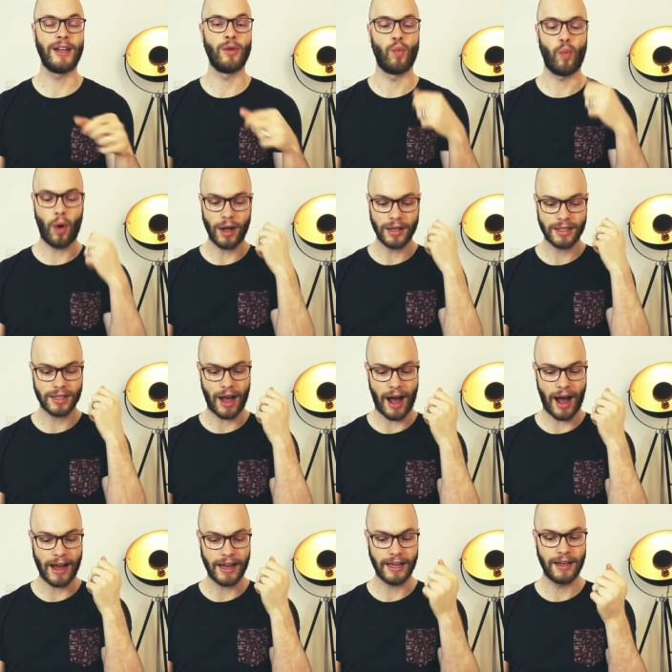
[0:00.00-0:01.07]
And once
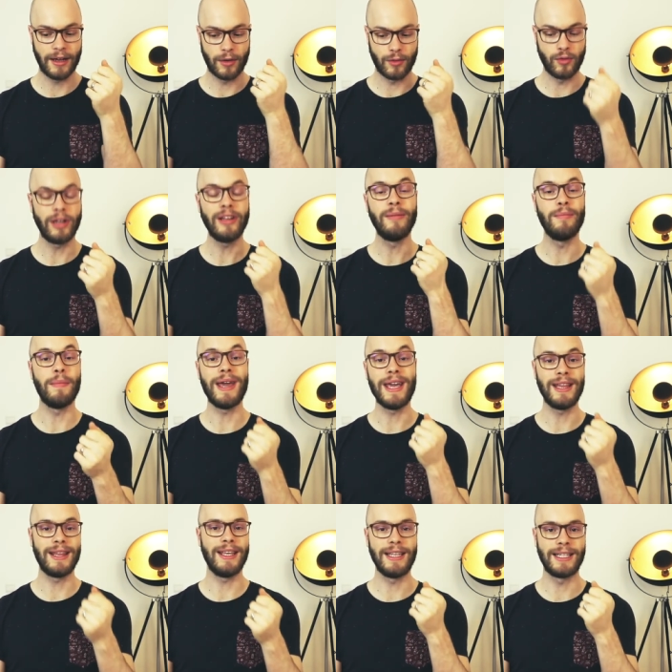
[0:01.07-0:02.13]
I really
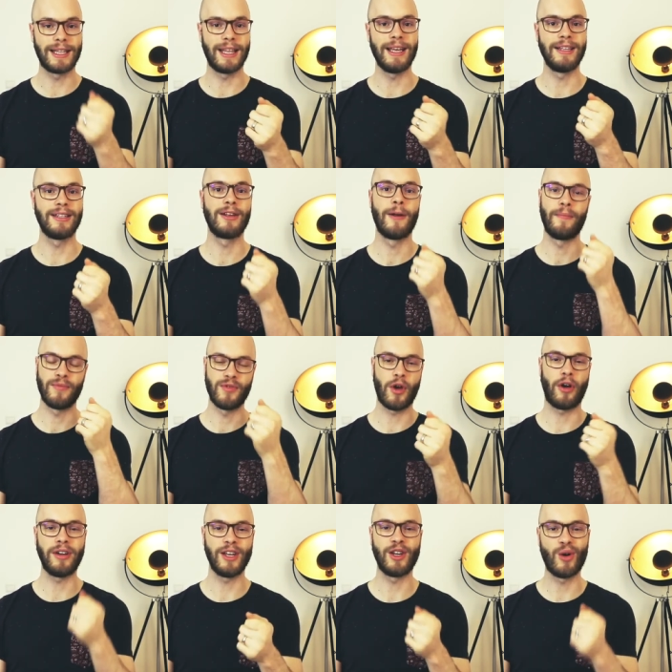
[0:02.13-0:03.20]
made these things
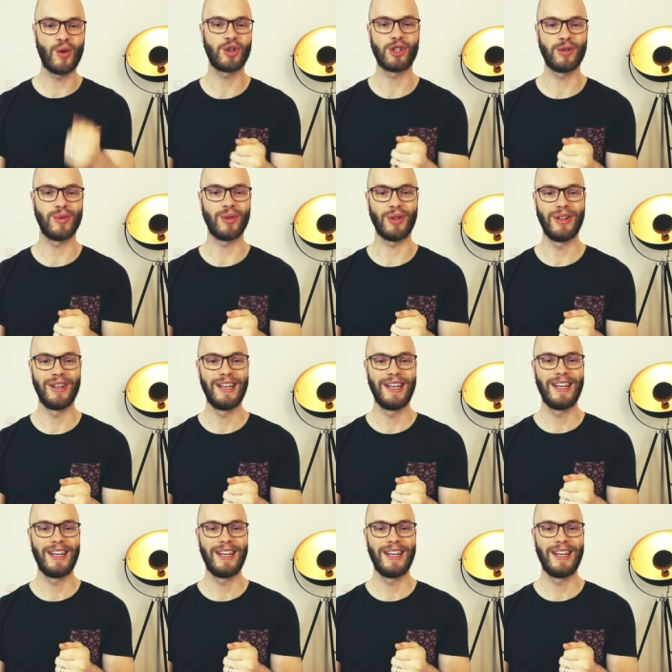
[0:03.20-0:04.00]
non-negotiable,